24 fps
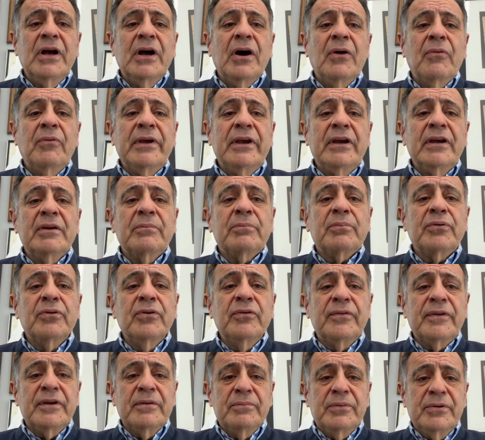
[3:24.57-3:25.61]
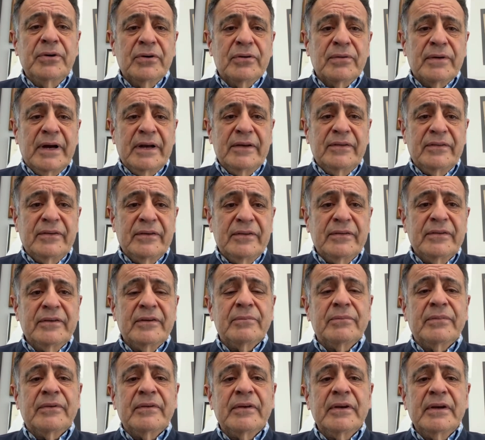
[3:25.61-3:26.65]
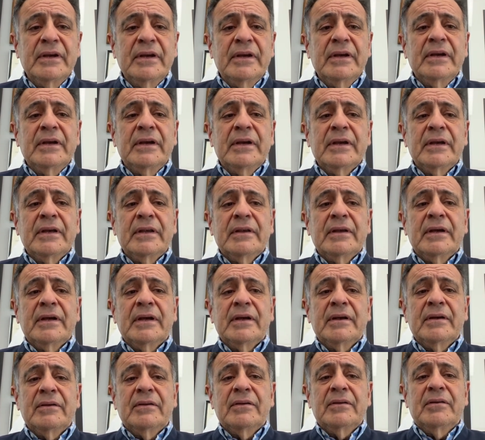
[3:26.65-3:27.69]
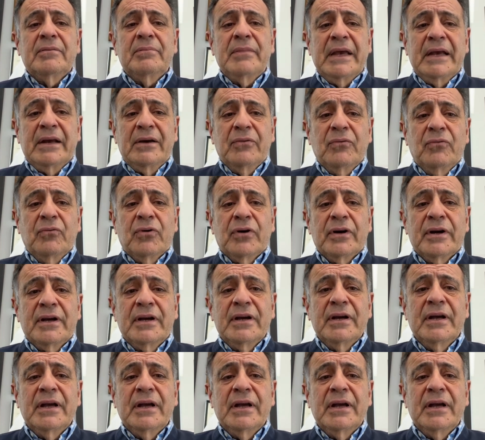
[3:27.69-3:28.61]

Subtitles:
We can improve computerized systems to make work